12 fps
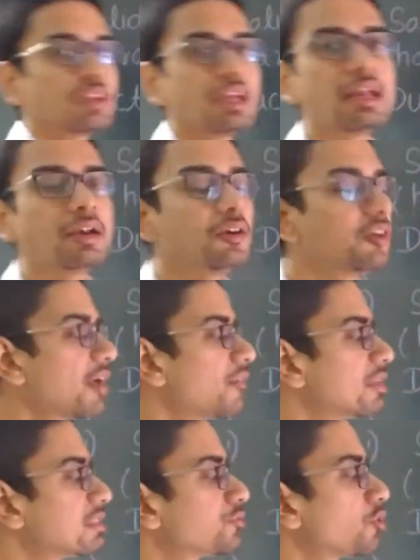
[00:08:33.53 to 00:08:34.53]
heat
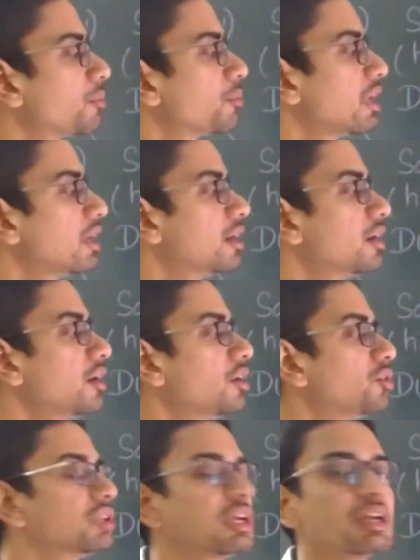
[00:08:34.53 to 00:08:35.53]
travels from here to
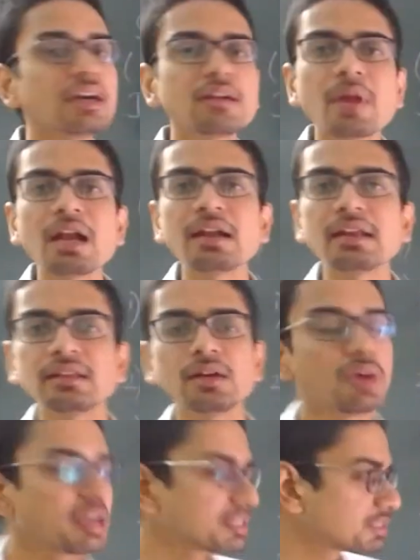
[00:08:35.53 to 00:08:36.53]
there, melting the
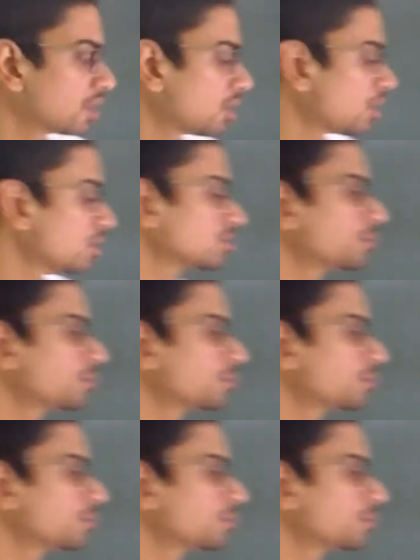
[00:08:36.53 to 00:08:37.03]
wax. So